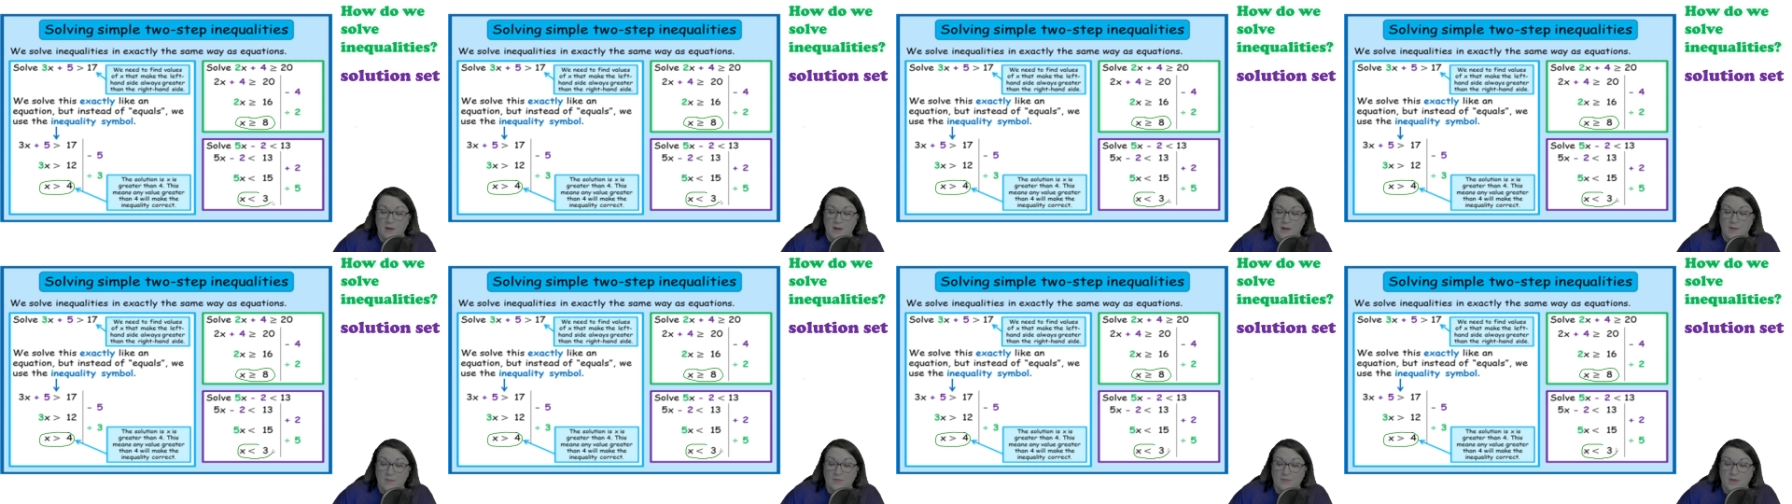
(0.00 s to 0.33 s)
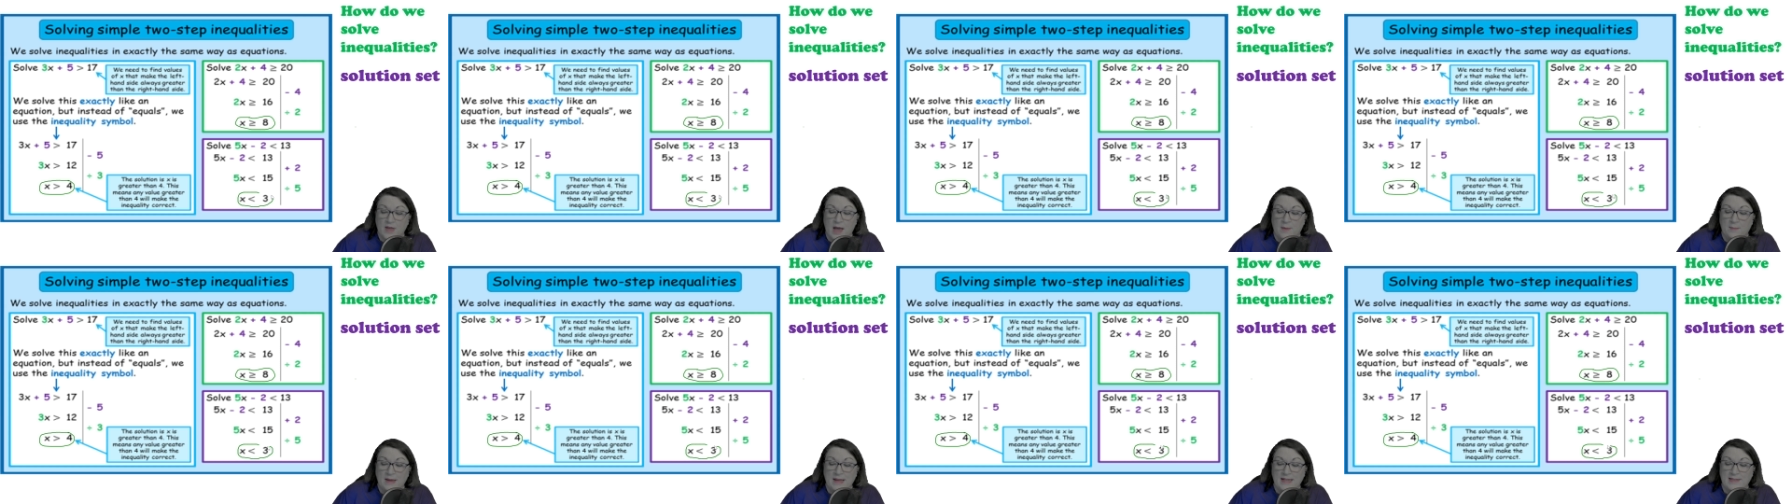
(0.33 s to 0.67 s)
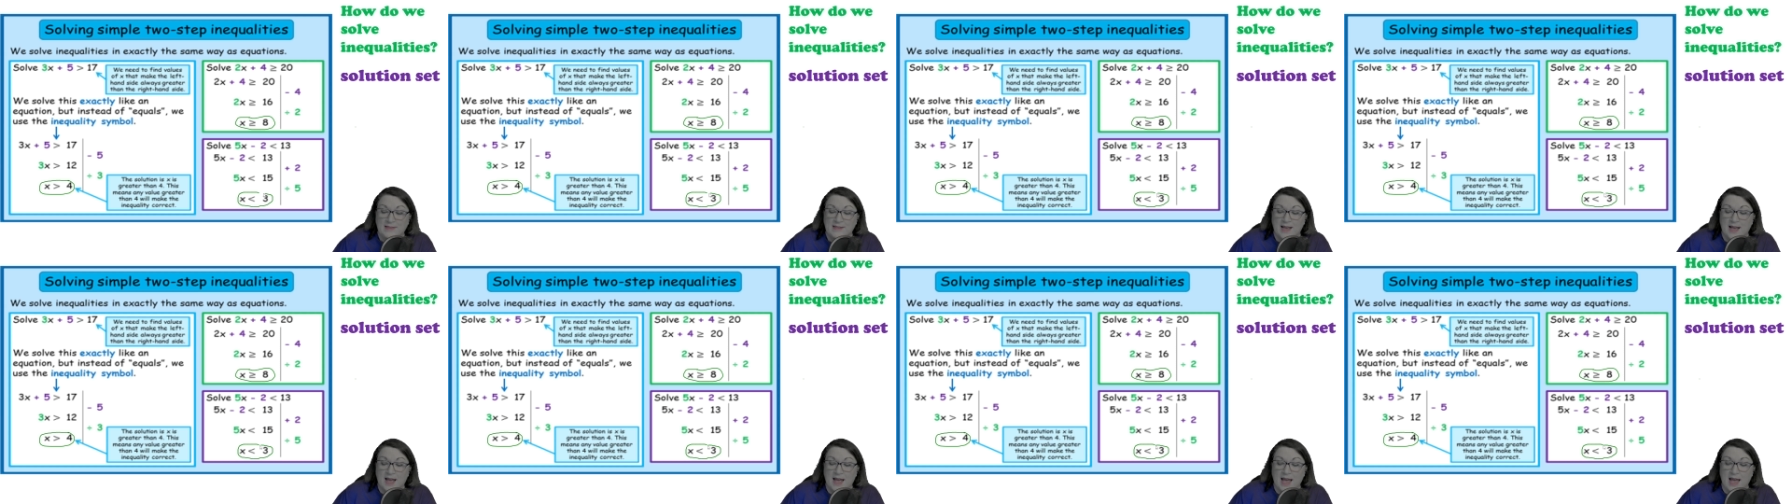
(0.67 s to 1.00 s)
That
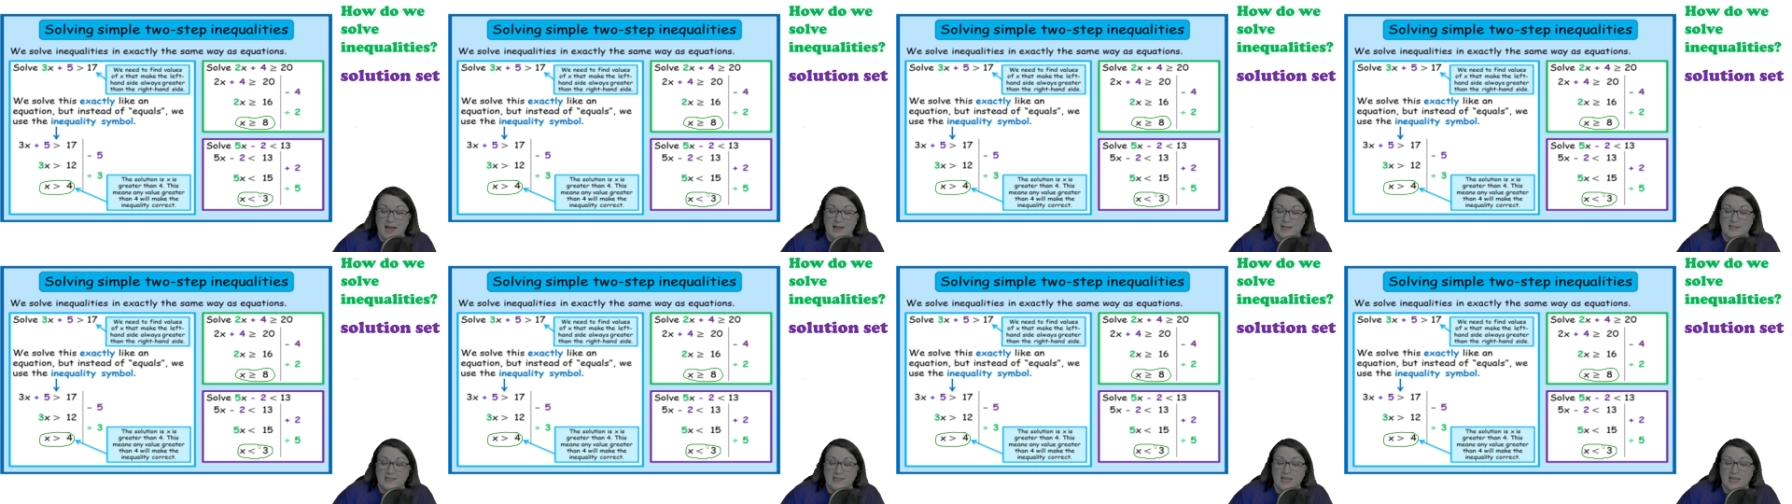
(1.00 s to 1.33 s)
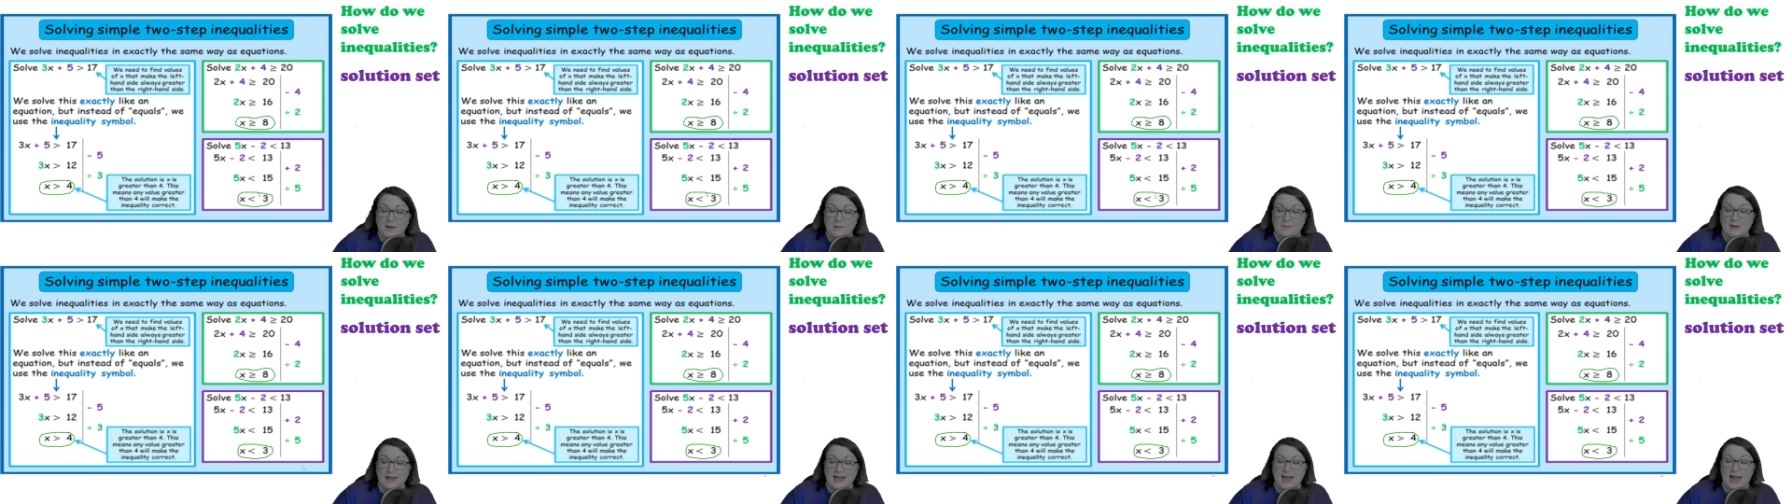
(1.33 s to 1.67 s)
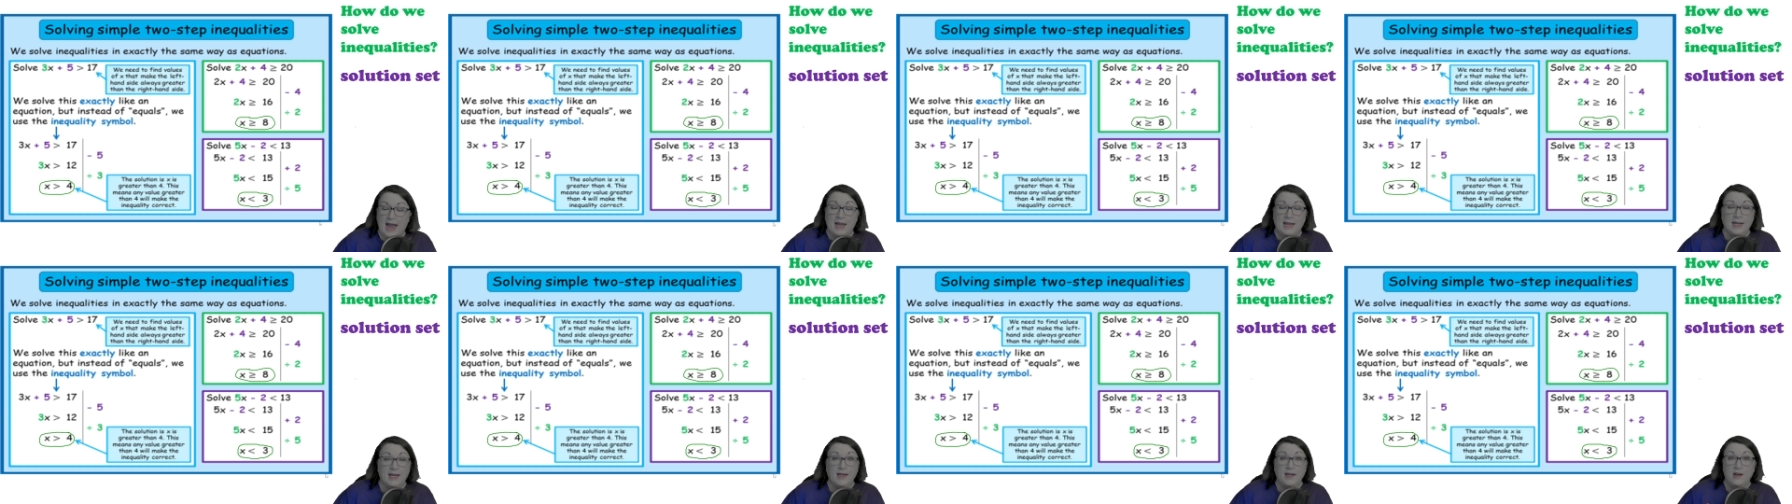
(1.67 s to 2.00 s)
means x can be
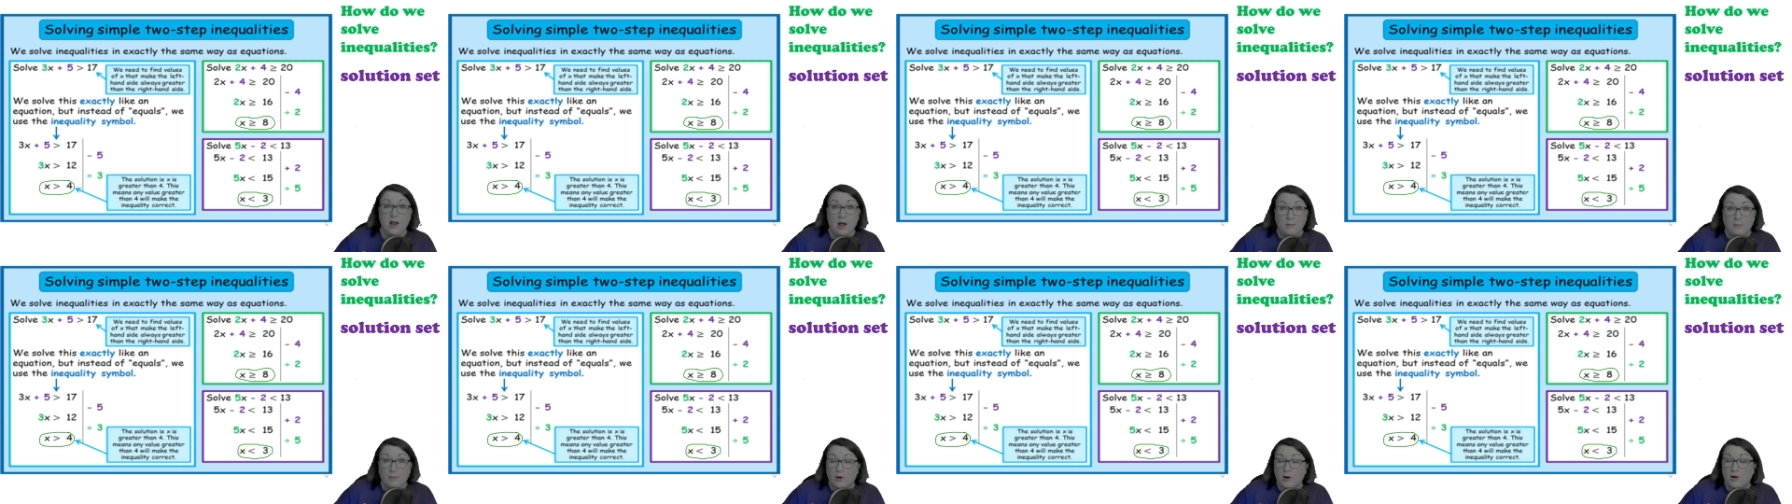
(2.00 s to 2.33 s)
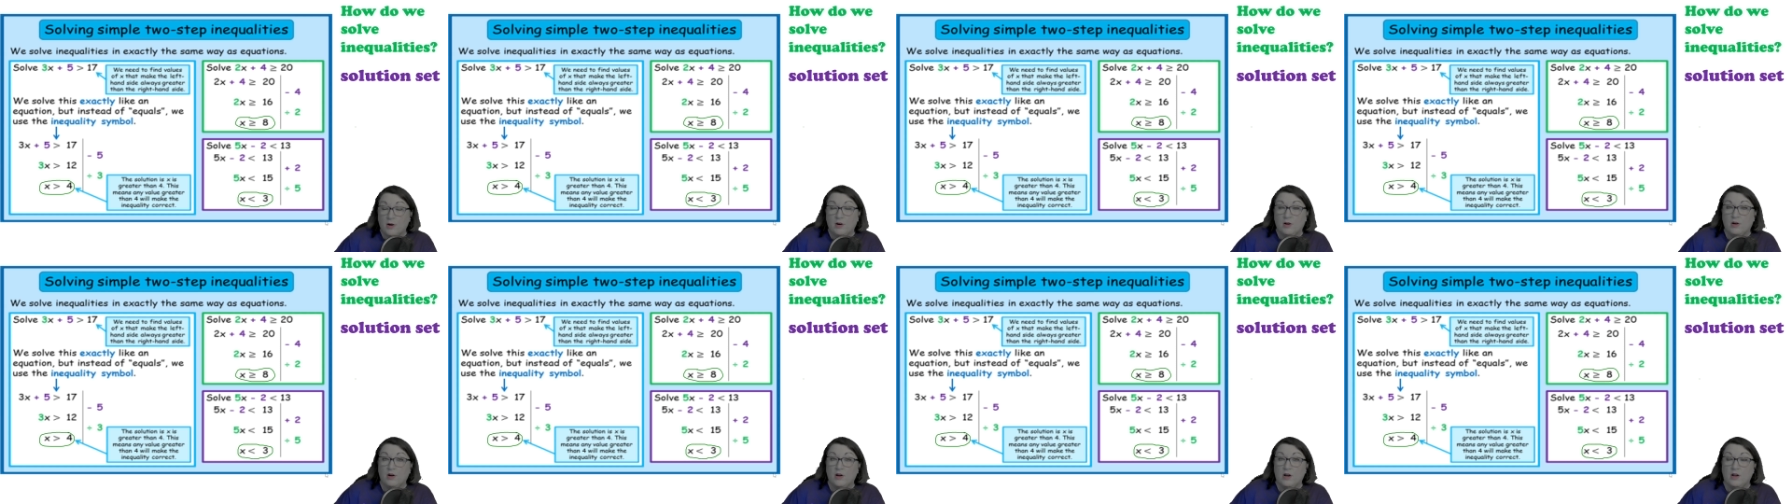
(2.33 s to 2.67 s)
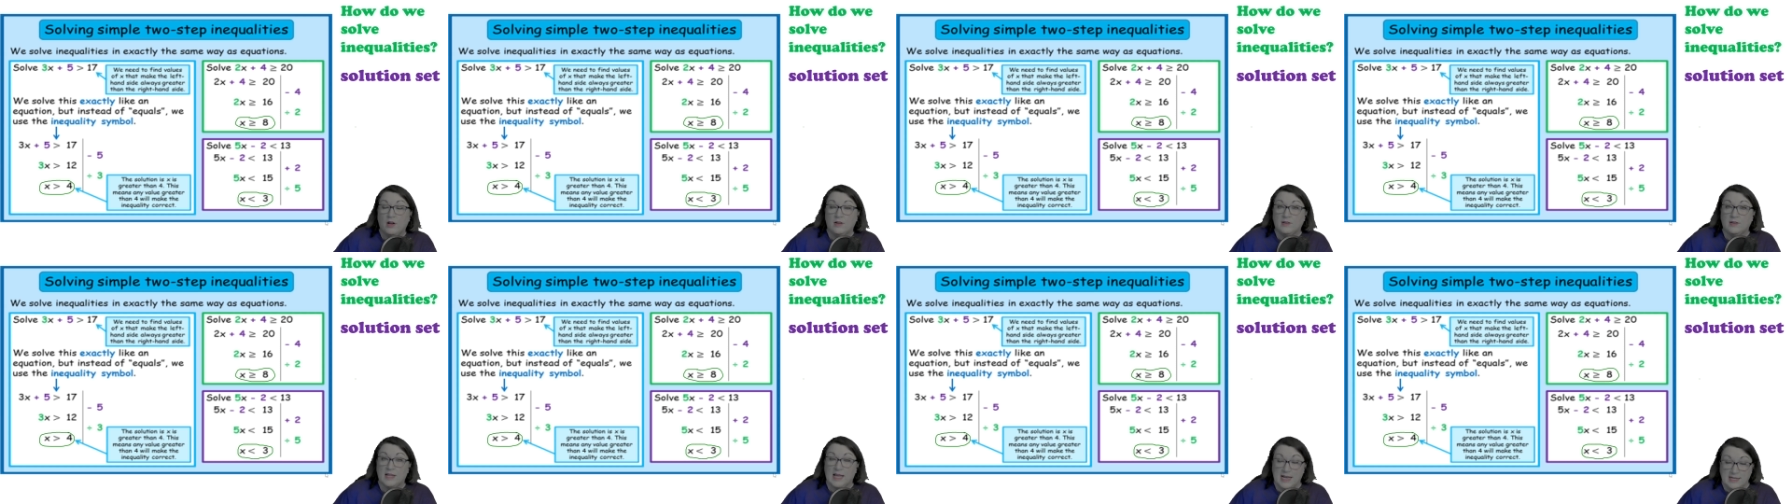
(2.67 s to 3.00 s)
any number
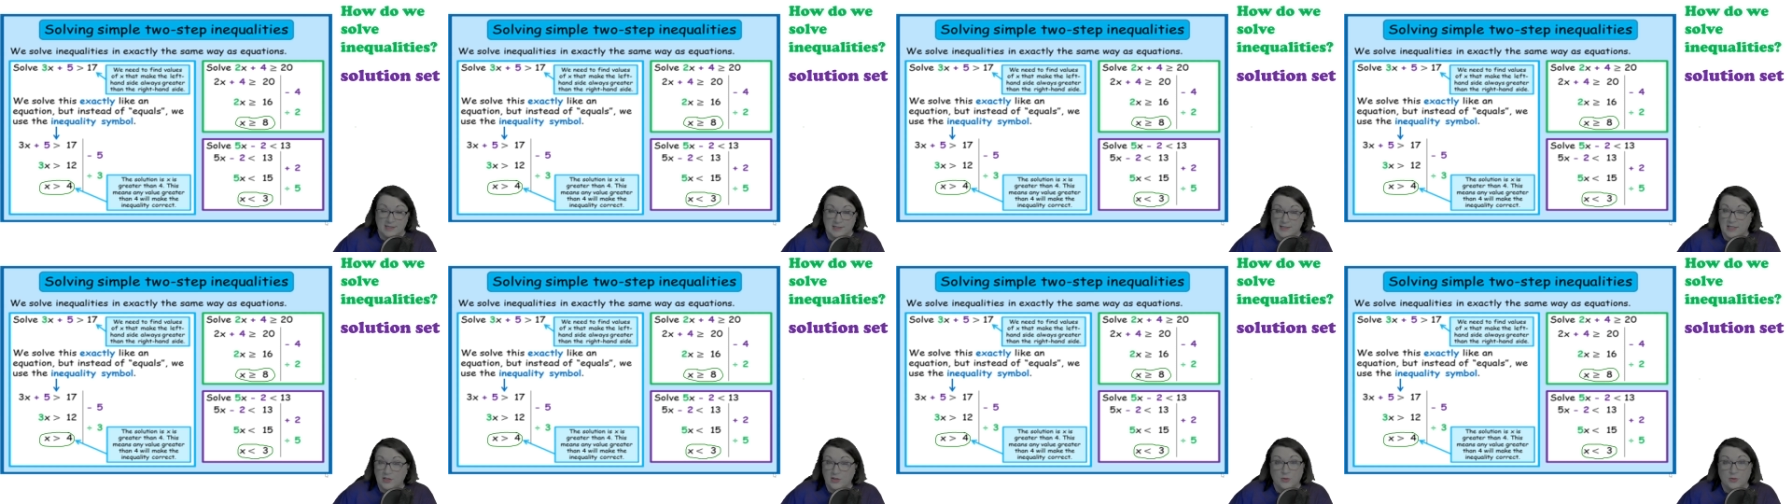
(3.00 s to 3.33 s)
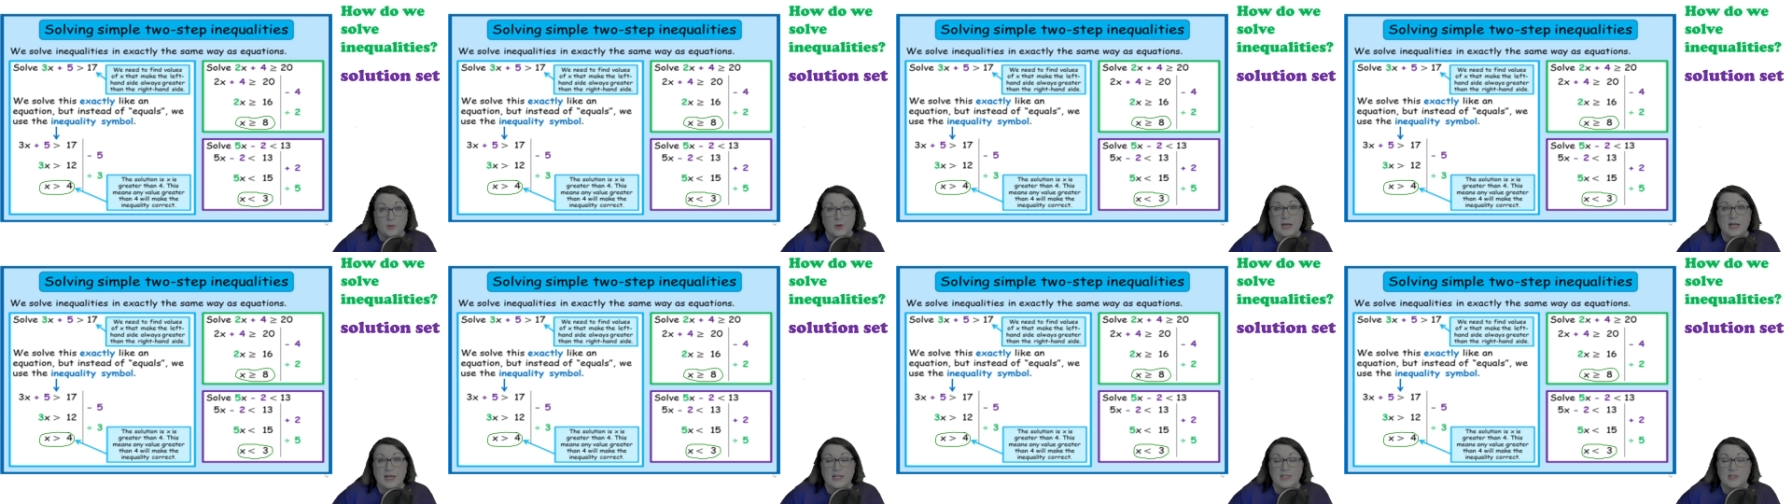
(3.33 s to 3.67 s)
less than 3.